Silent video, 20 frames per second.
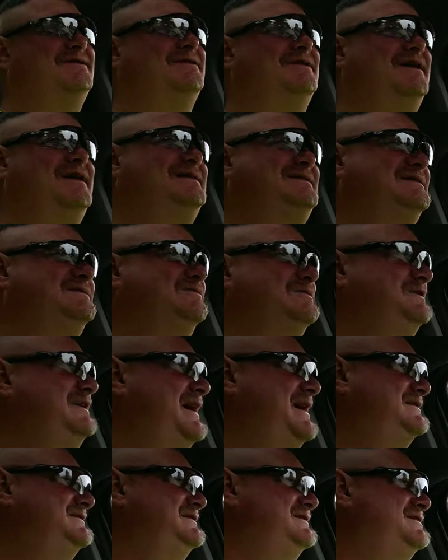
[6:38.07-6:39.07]
And I said, well,
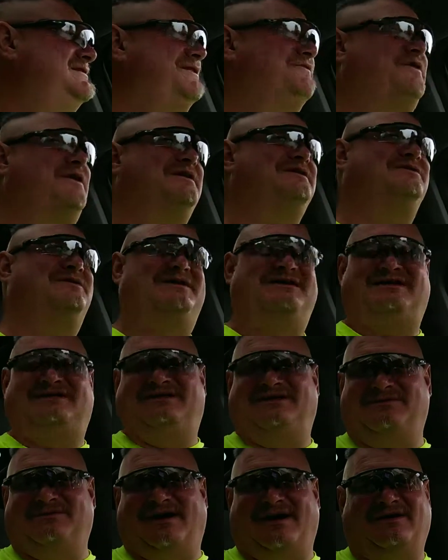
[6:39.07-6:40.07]
Dad, you know, I've always wanted to
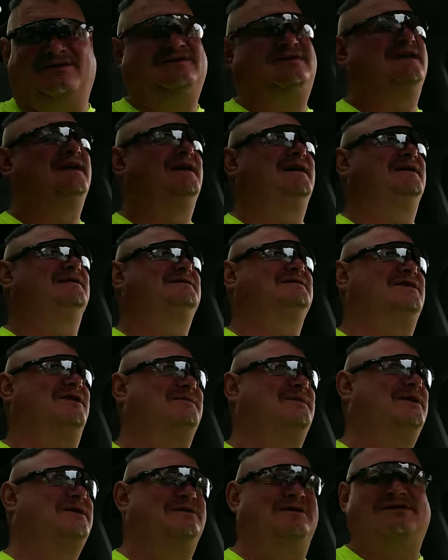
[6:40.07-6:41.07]
do my own thing and start
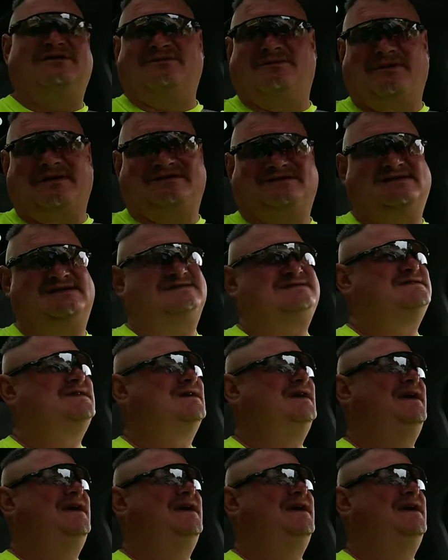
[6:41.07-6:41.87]
my own little business.